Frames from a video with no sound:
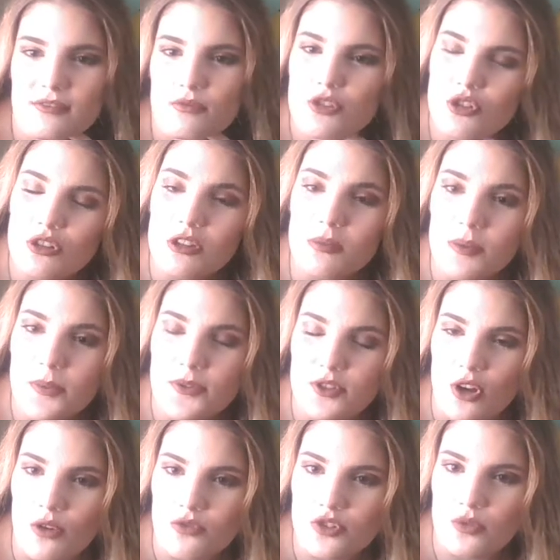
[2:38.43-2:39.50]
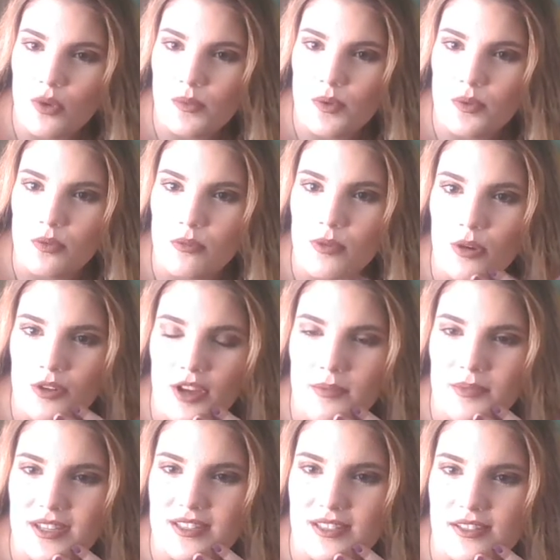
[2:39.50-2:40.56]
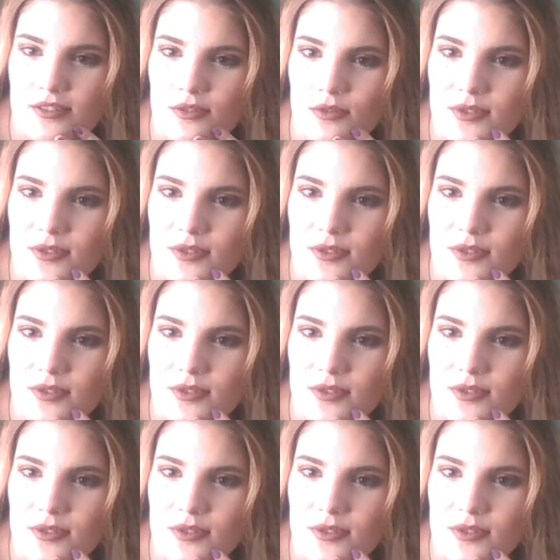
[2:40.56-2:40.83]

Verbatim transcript: Was Junie B. Jones the one with Ramona and Beezus?